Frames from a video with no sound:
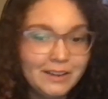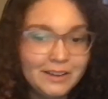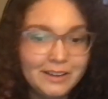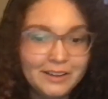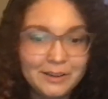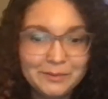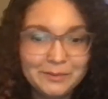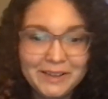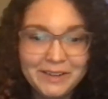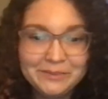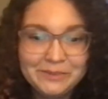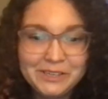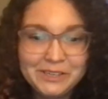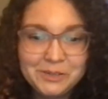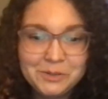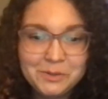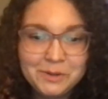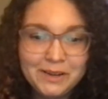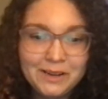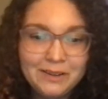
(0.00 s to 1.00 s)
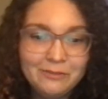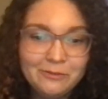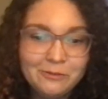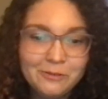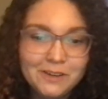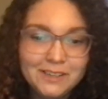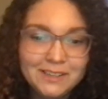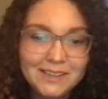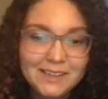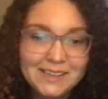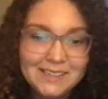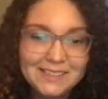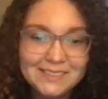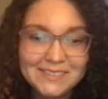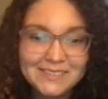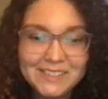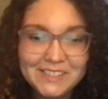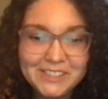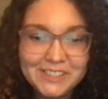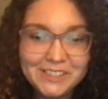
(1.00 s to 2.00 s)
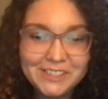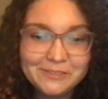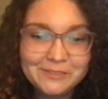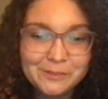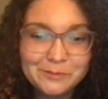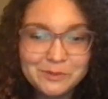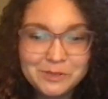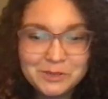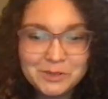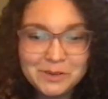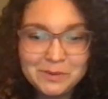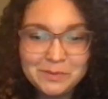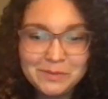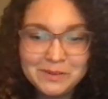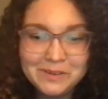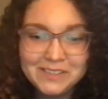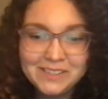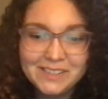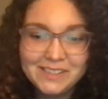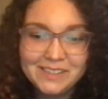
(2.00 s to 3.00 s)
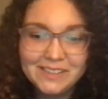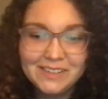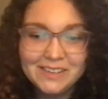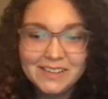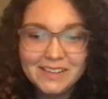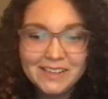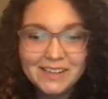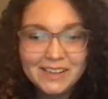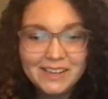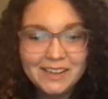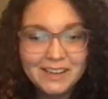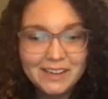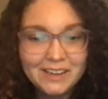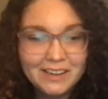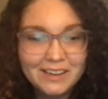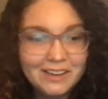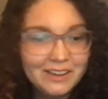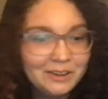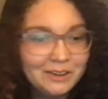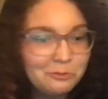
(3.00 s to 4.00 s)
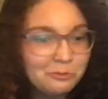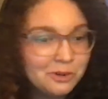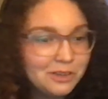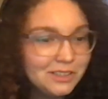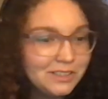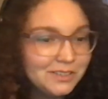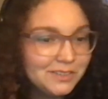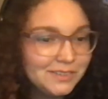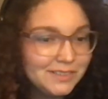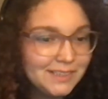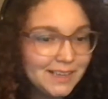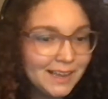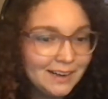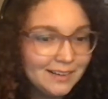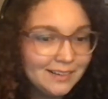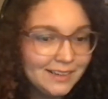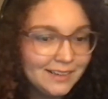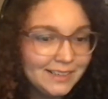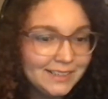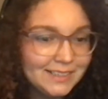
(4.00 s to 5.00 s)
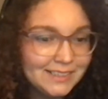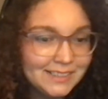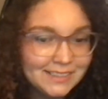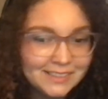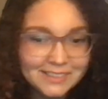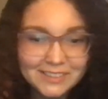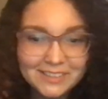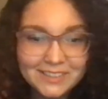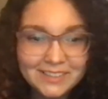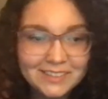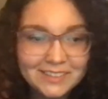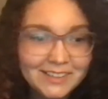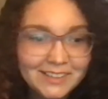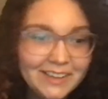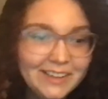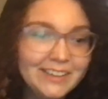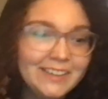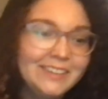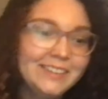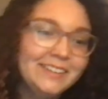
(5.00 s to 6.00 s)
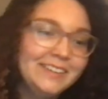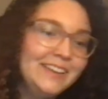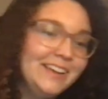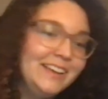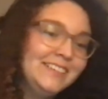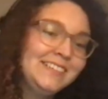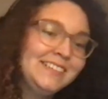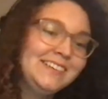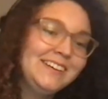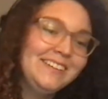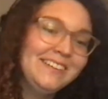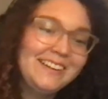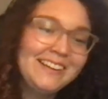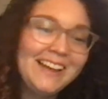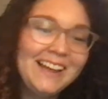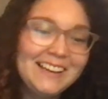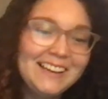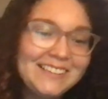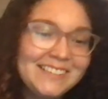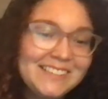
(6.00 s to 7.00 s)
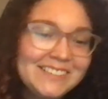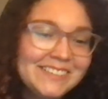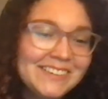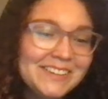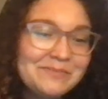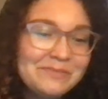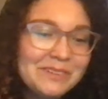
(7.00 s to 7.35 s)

And we do have one last question from Judy Pearson. What do satellites look like? Gaze has already got to it.